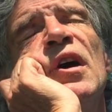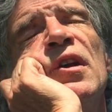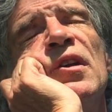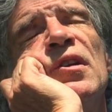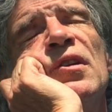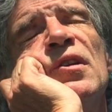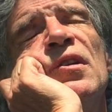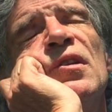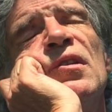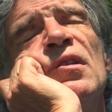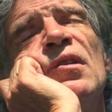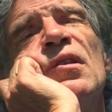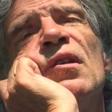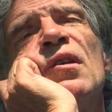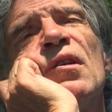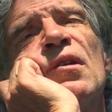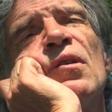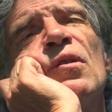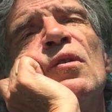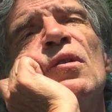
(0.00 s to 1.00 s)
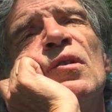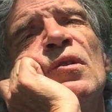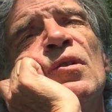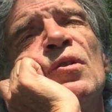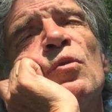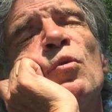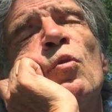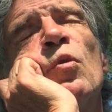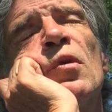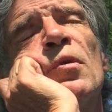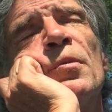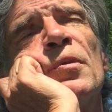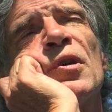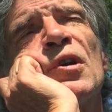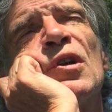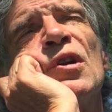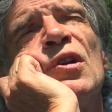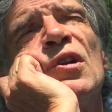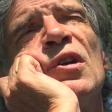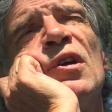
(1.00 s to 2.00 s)
And in the warmer
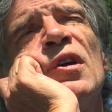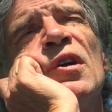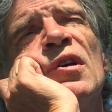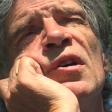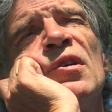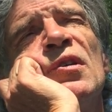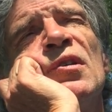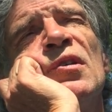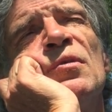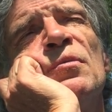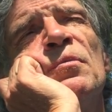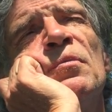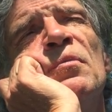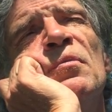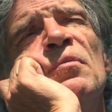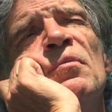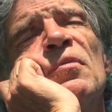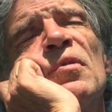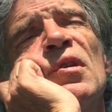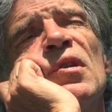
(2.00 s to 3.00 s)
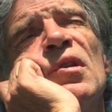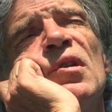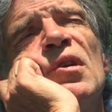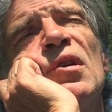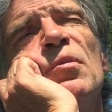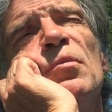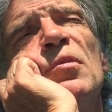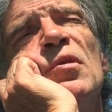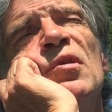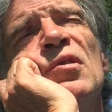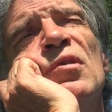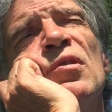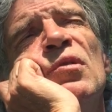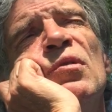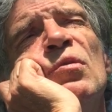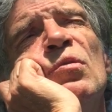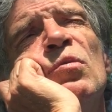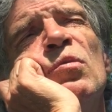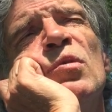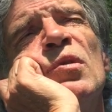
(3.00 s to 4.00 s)
climate,
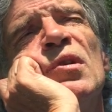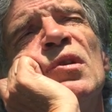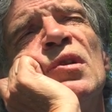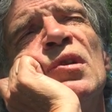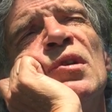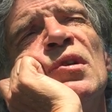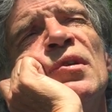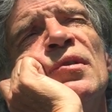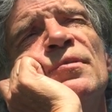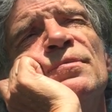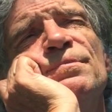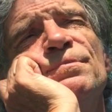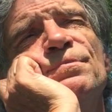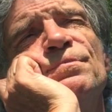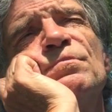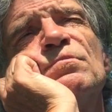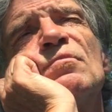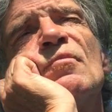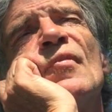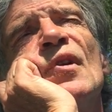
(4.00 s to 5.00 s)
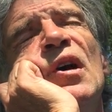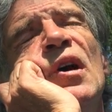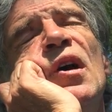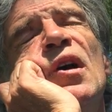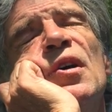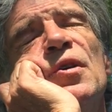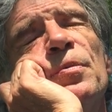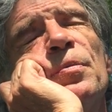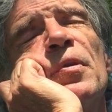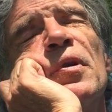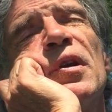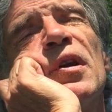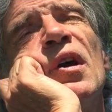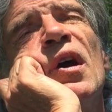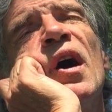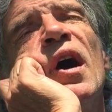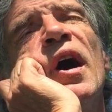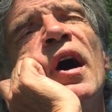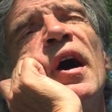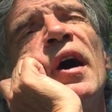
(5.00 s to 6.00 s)
you will, it's pretty
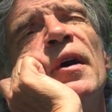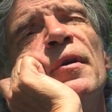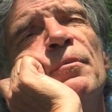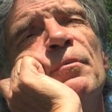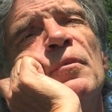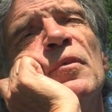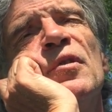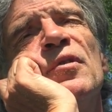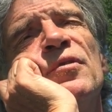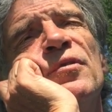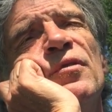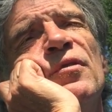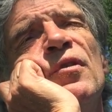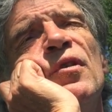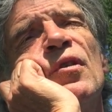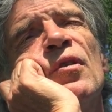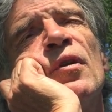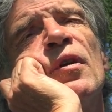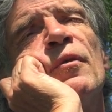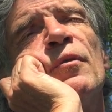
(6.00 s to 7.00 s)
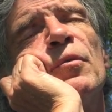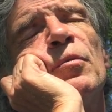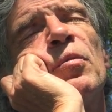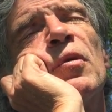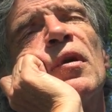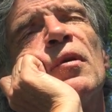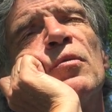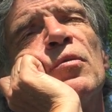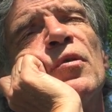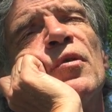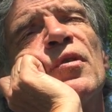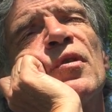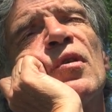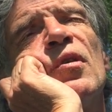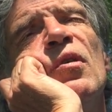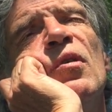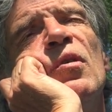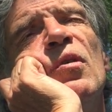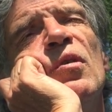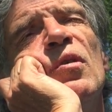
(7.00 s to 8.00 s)
hot. But you don't have any problems with
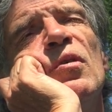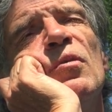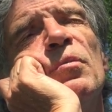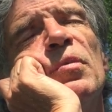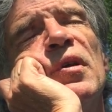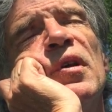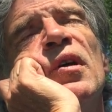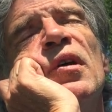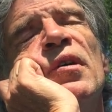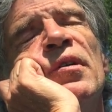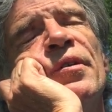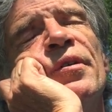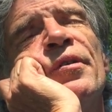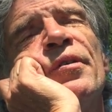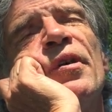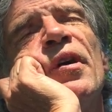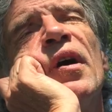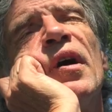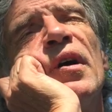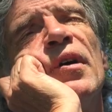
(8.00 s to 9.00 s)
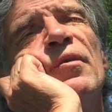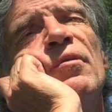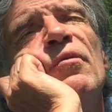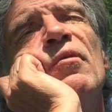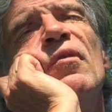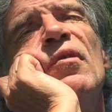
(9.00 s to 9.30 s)
the cold, but it is hot.